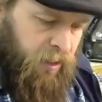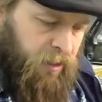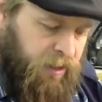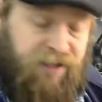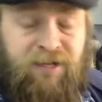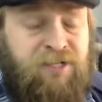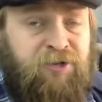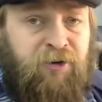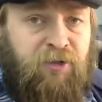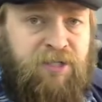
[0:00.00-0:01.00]
and
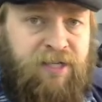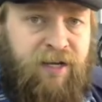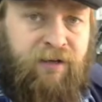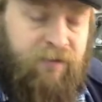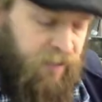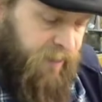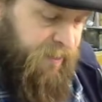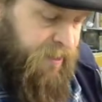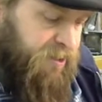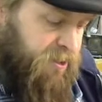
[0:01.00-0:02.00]
industrial design like
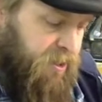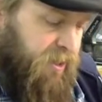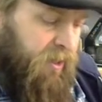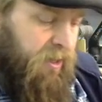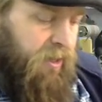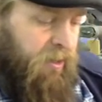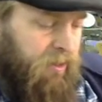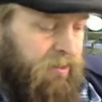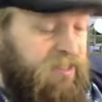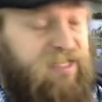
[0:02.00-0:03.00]
this.
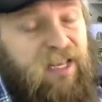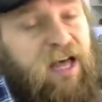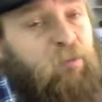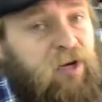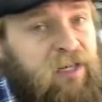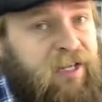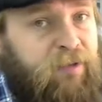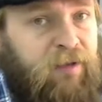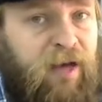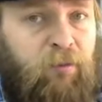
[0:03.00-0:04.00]
Needs a lot more
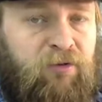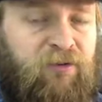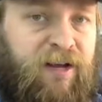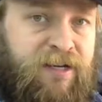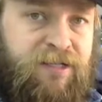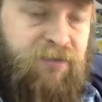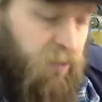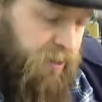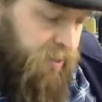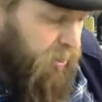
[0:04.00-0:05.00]
cleanup, a lot more finesse
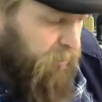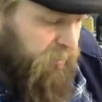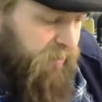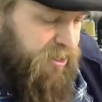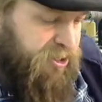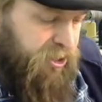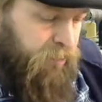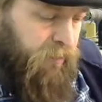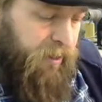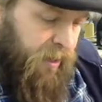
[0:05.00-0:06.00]
for it to look professional,
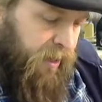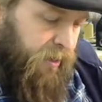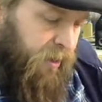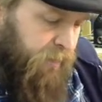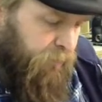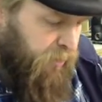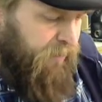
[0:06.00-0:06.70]
but I'm pretty